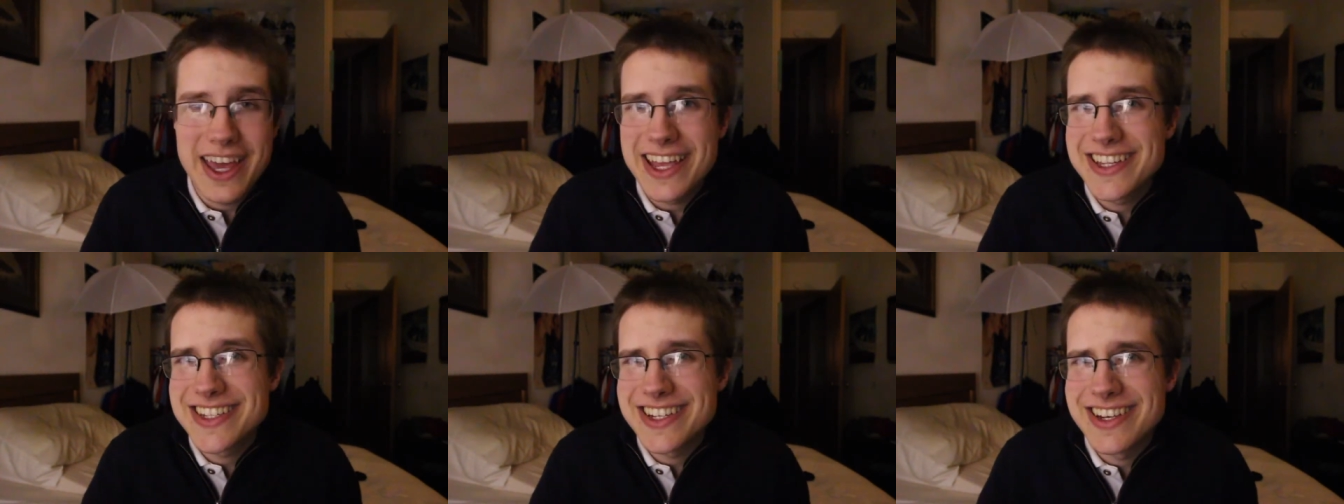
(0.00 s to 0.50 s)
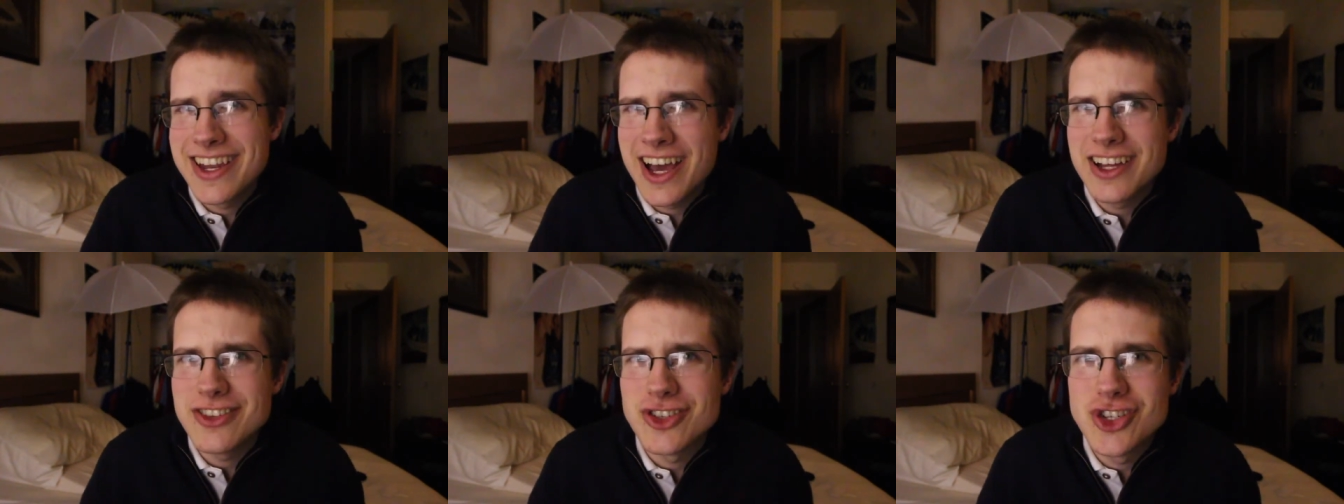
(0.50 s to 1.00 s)
It's
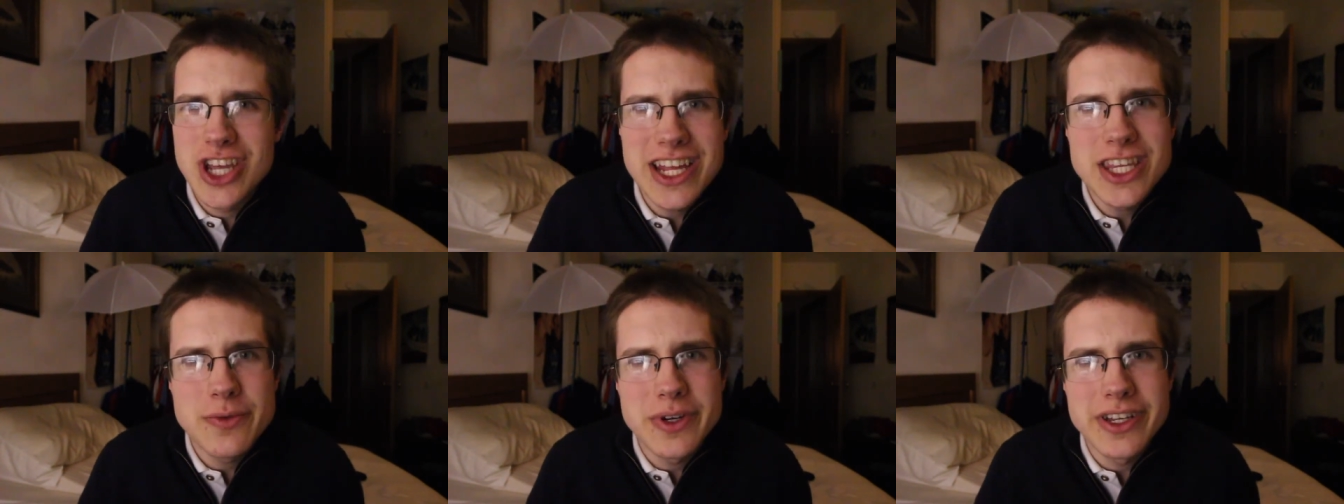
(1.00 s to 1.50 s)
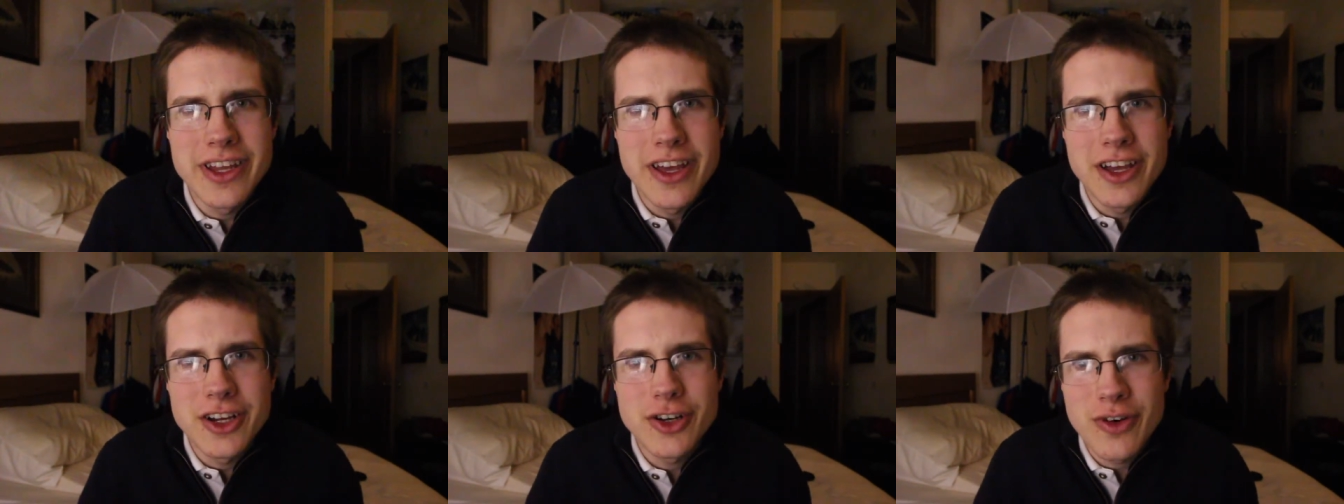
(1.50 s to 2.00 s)
not genuine
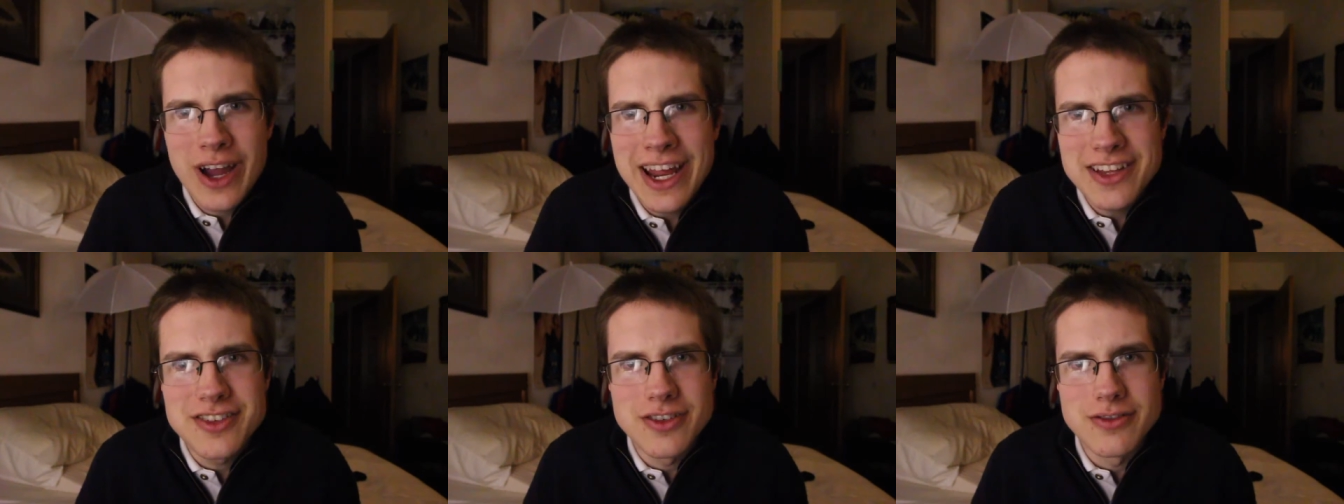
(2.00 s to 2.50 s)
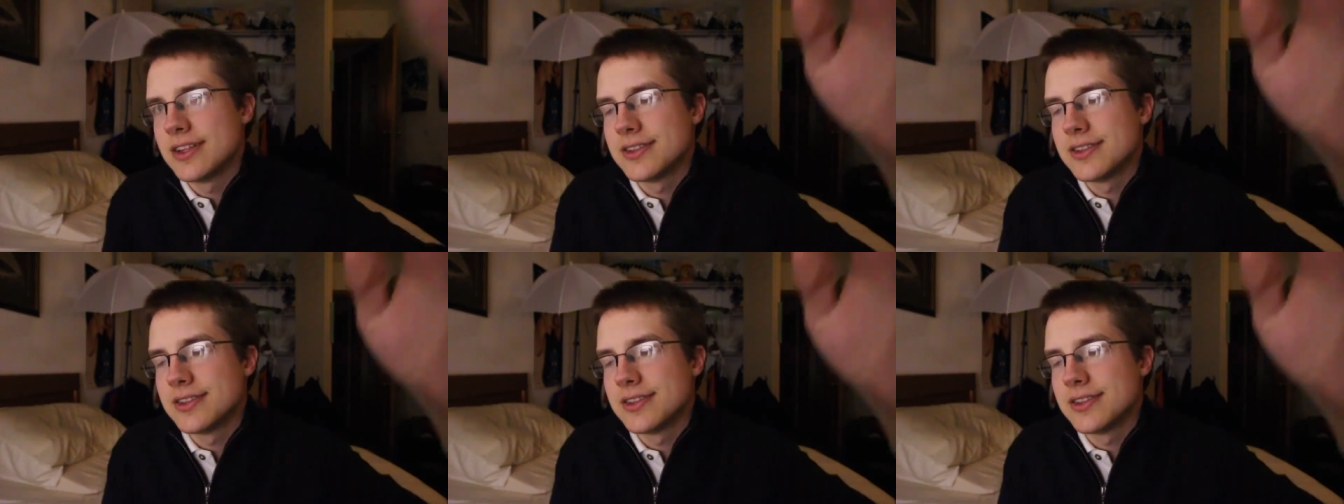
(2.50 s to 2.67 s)
gratitude.